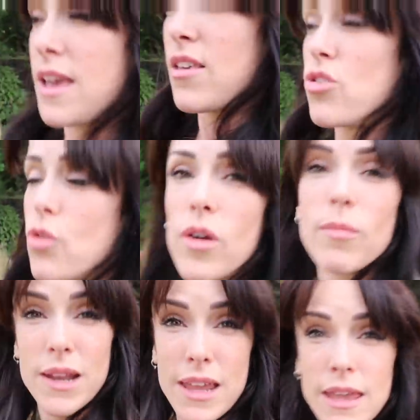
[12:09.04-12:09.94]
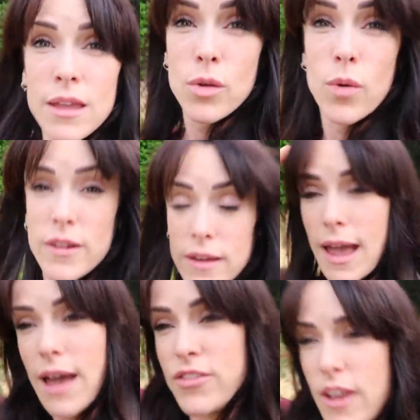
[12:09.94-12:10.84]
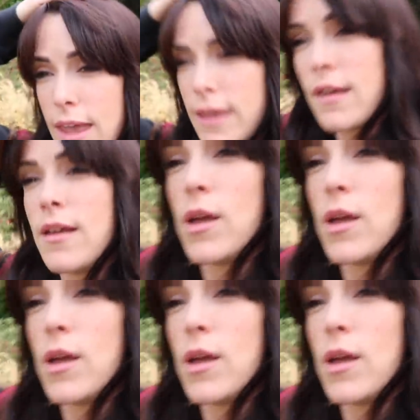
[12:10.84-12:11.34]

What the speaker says: is normally quad and calf day,